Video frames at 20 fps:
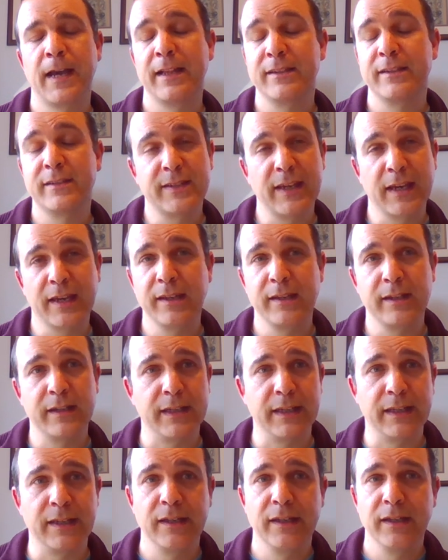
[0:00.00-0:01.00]
And
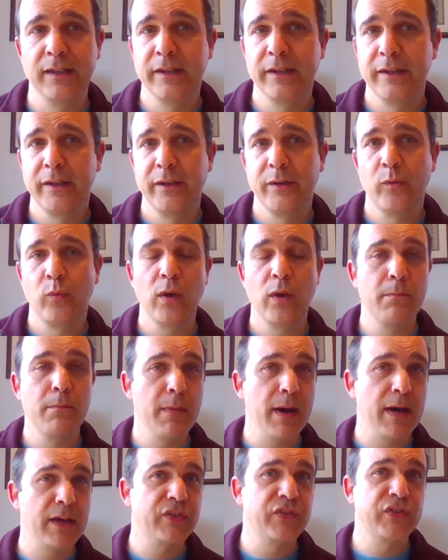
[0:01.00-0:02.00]
secondly, we
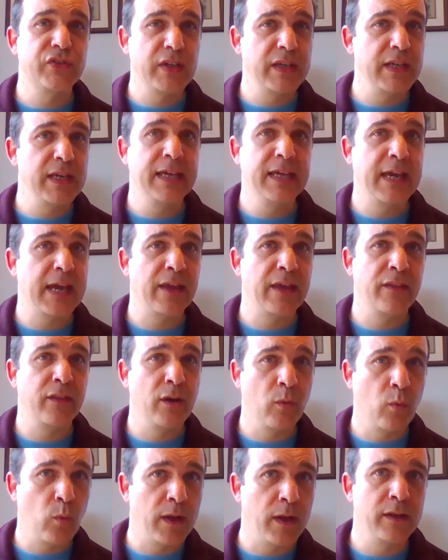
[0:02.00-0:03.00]
must see again
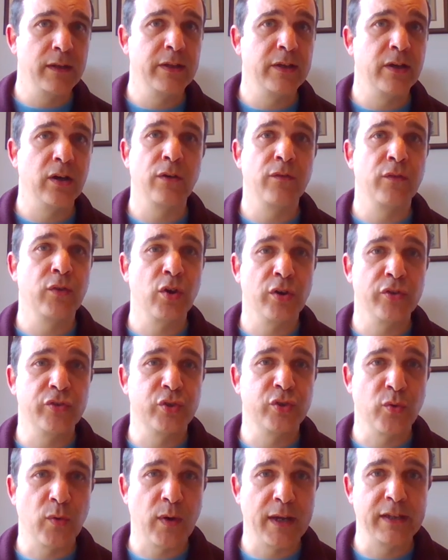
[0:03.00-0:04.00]
the wonder of God's
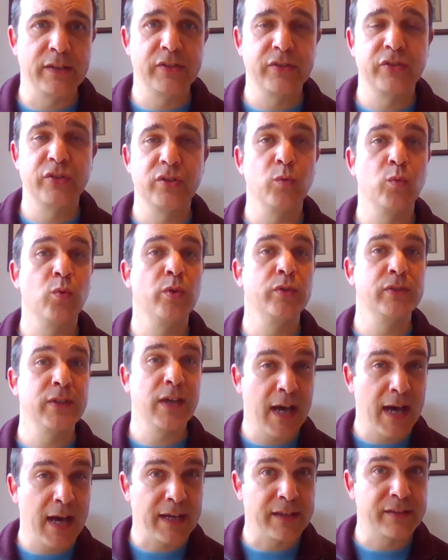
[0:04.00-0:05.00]
grace towards
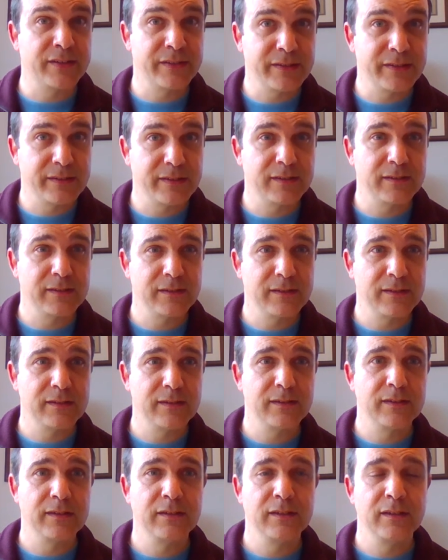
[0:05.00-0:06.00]
us.
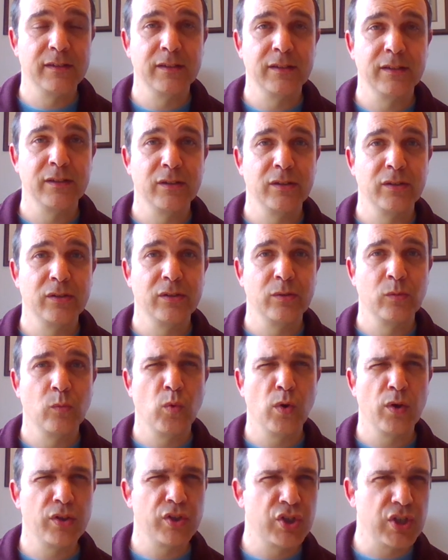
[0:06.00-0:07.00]

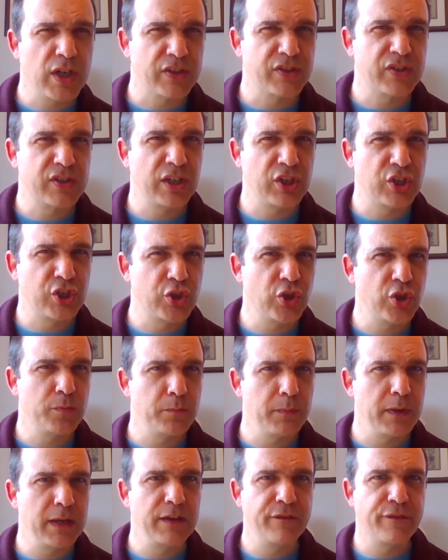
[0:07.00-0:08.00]
What justice should
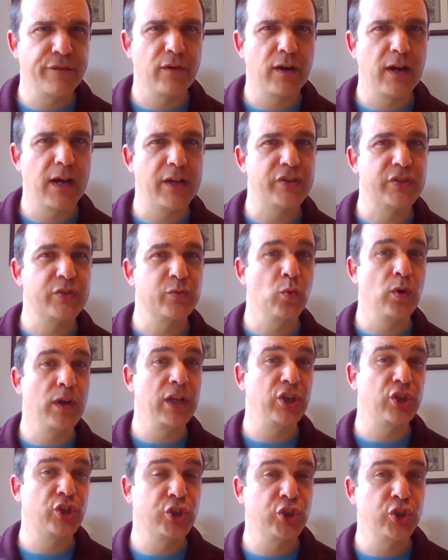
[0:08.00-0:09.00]
mean for us, what
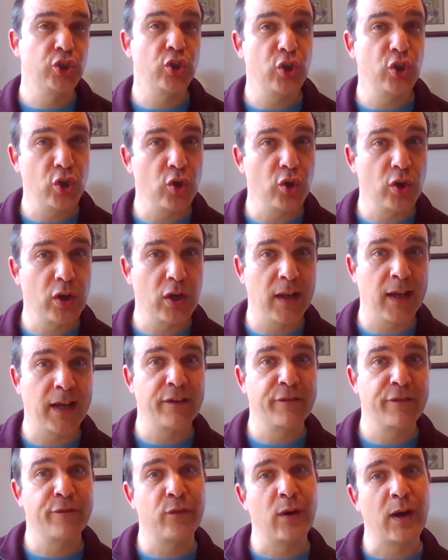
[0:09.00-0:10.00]
it should look
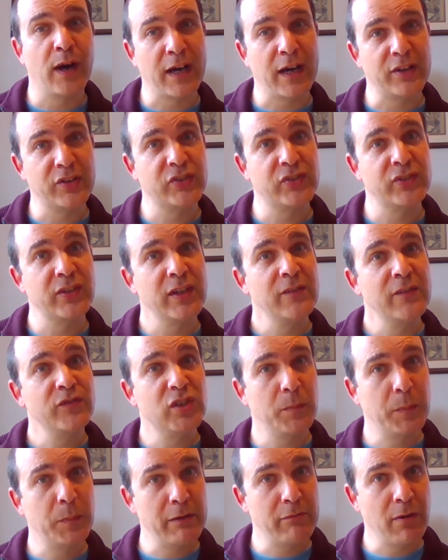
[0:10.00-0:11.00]
like for us
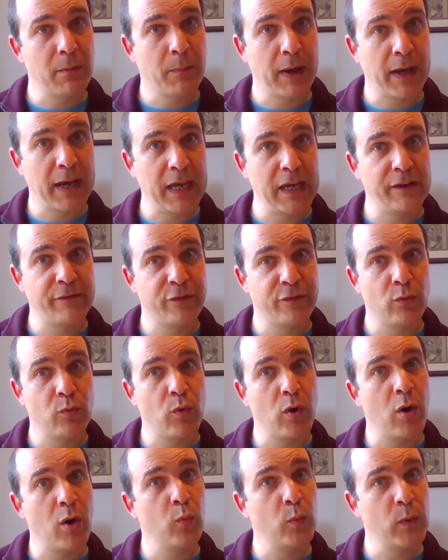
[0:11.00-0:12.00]
to be repaid for
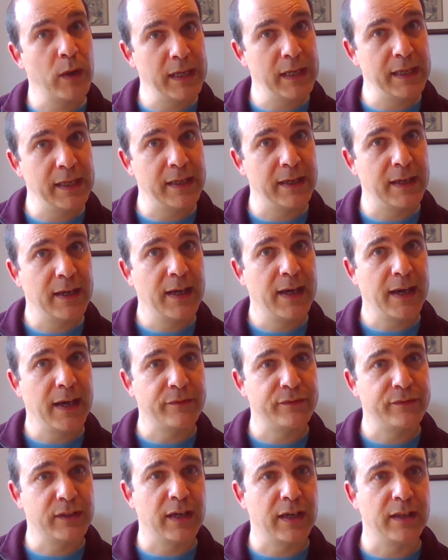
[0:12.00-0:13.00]
what we
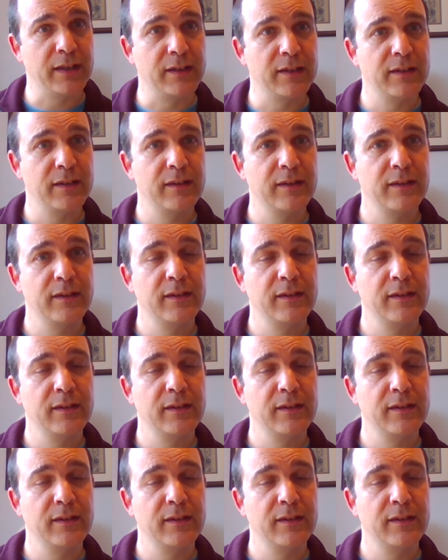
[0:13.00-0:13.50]
have done.